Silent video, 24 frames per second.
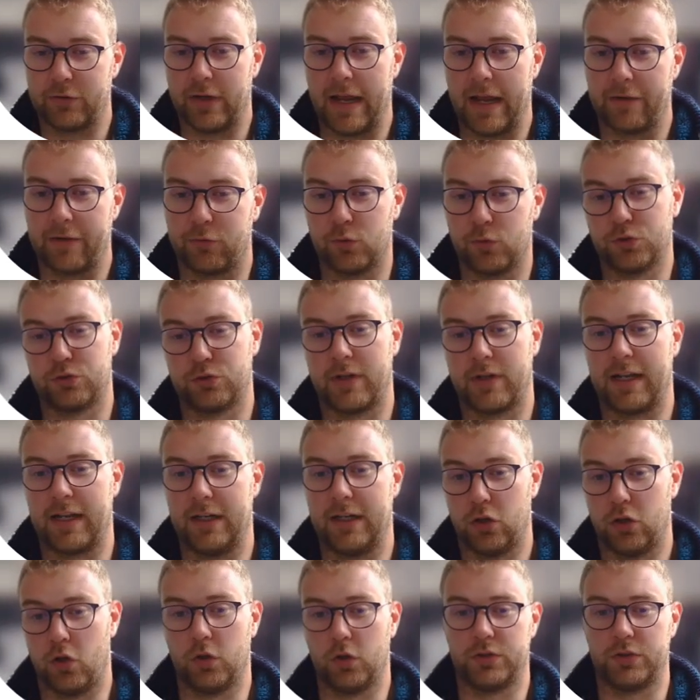everyone's trying to
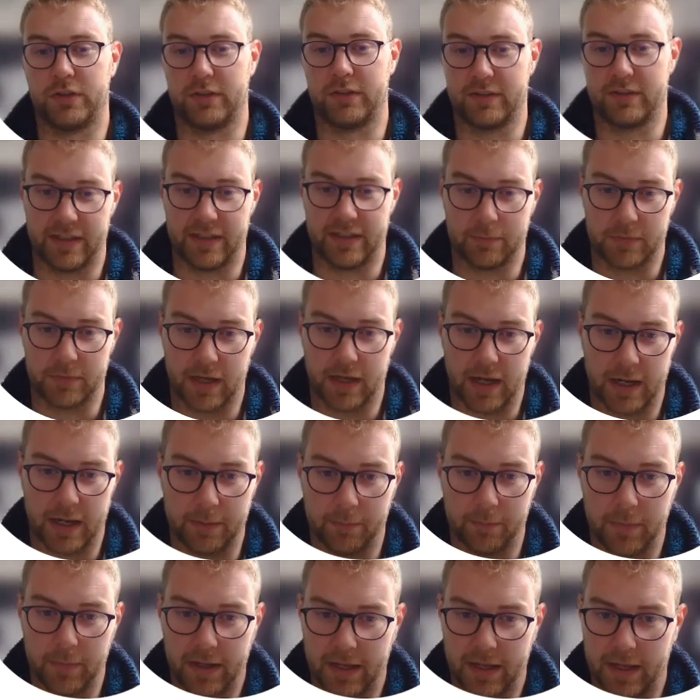launch at the same
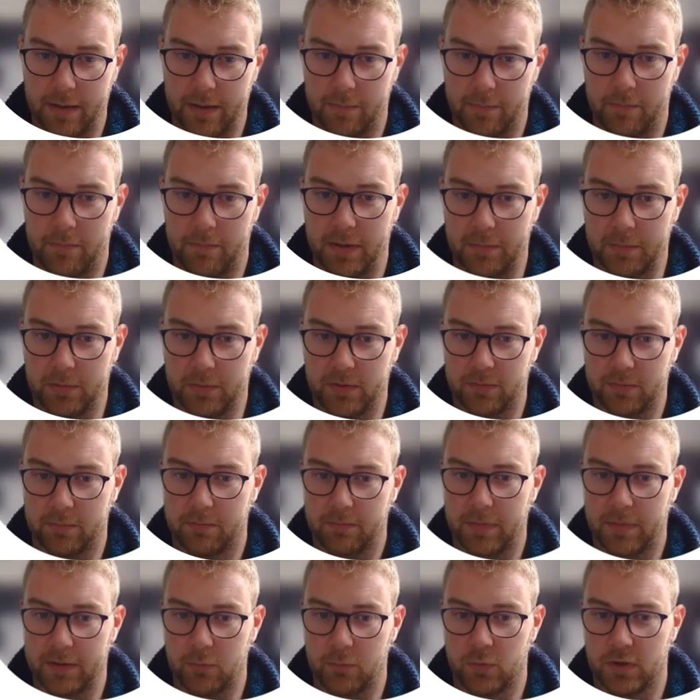time, and people
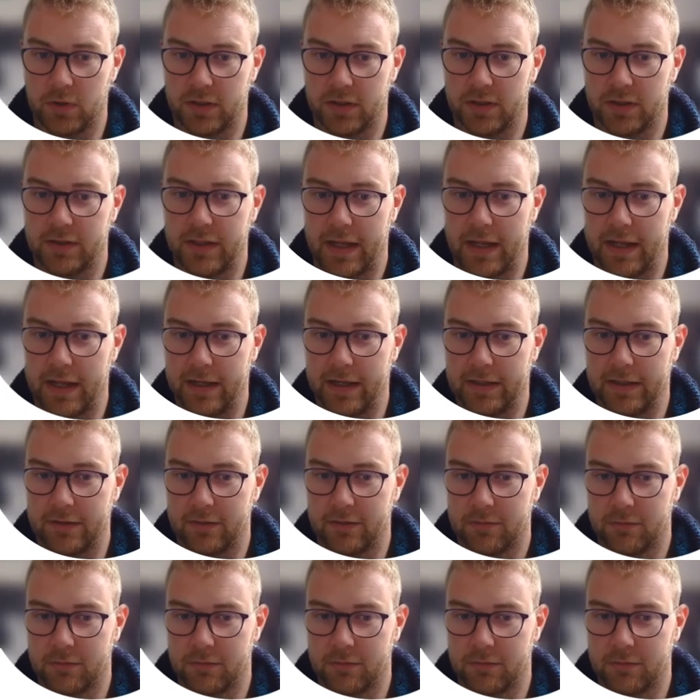might want to